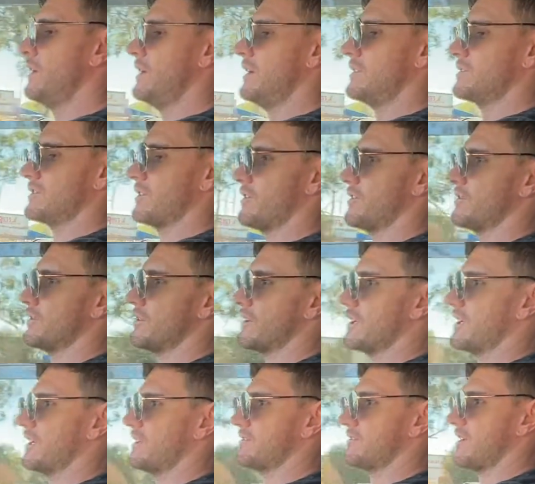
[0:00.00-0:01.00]
So
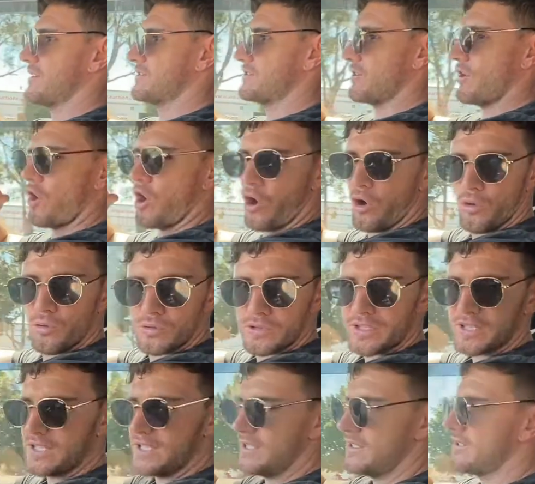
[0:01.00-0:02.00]
it doesn't hold
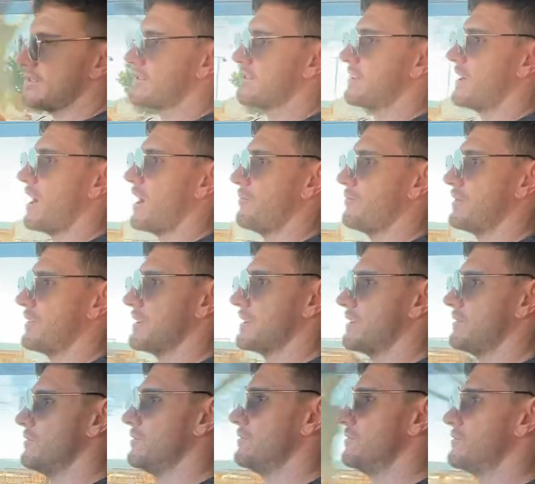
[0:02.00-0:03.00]
gears up the
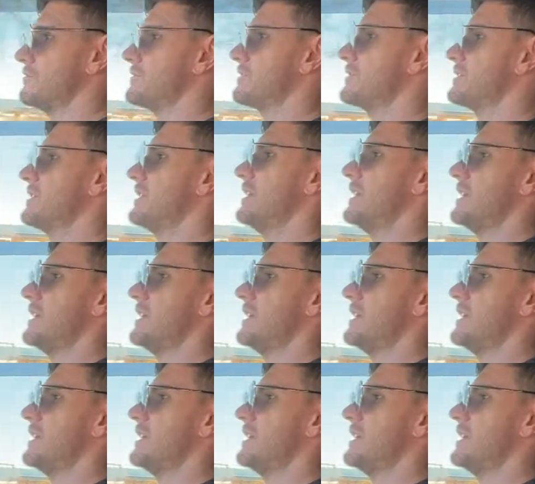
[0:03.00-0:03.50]
hills.